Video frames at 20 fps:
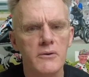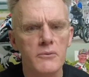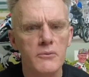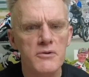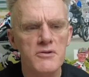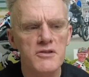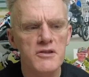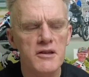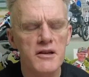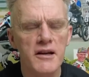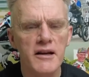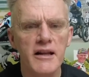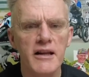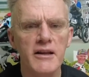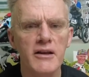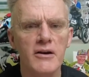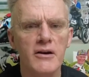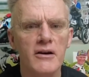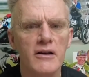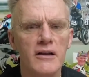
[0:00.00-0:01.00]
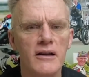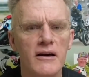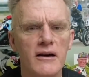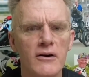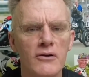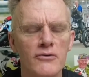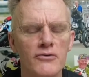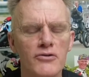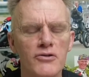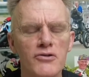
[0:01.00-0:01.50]
Was there any
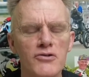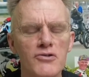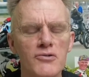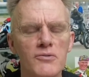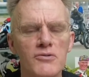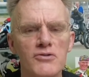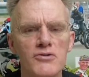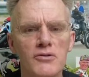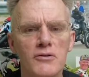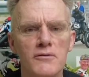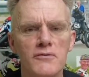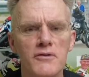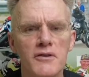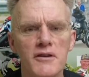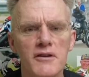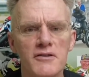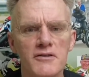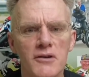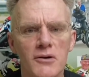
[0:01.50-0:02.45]
unusual stuff that you